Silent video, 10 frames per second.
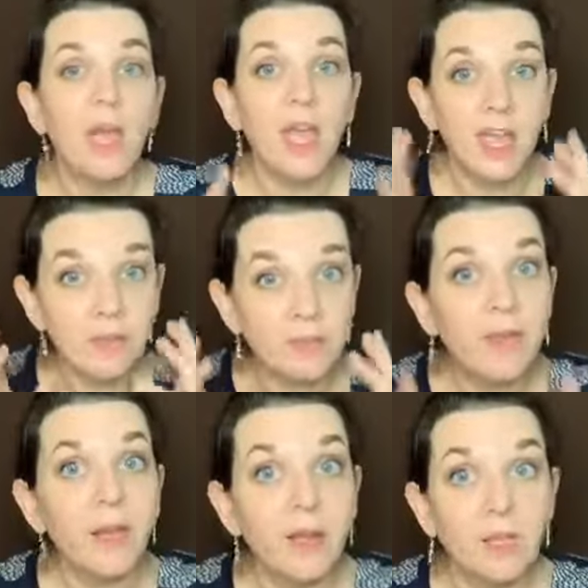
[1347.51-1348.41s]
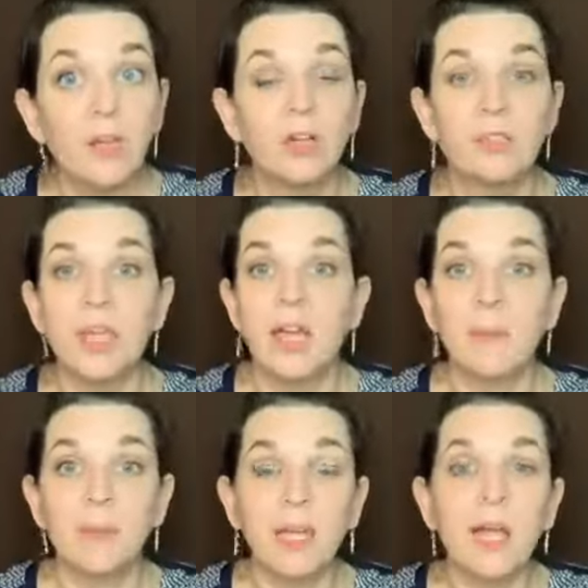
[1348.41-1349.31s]
a very long
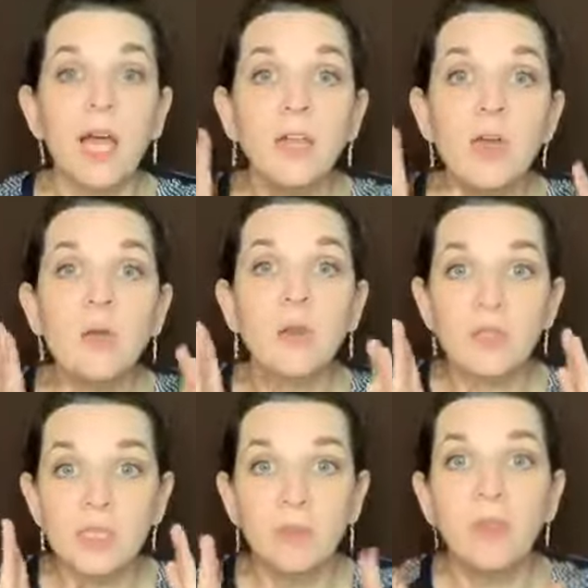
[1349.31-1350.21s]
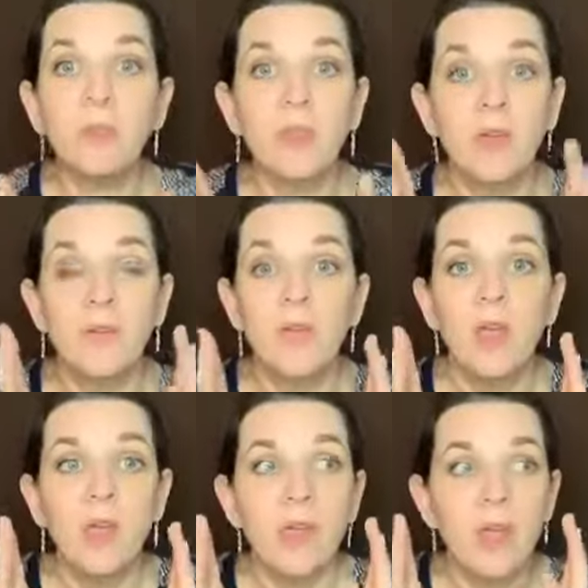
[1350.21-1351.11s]
time. Like, I know there are some people that
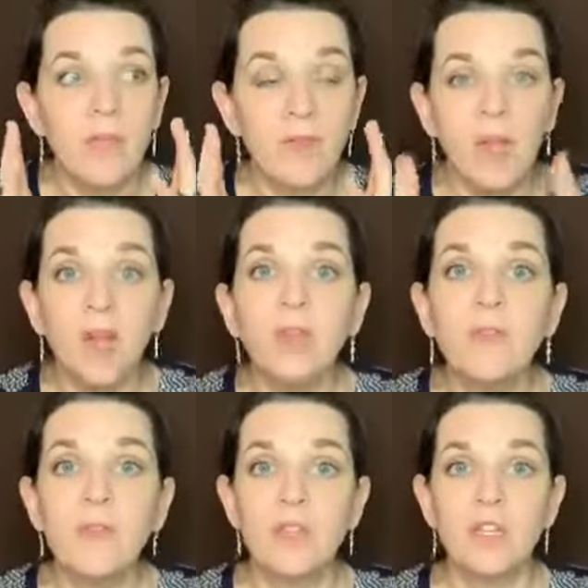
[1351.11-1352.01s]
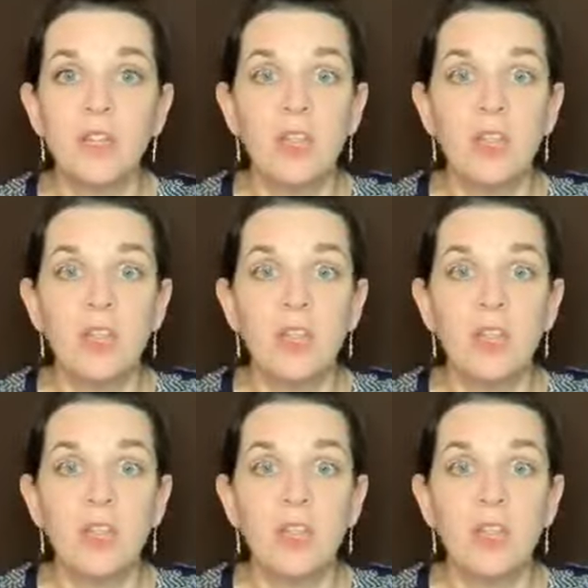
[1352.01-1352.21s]
have held a vision.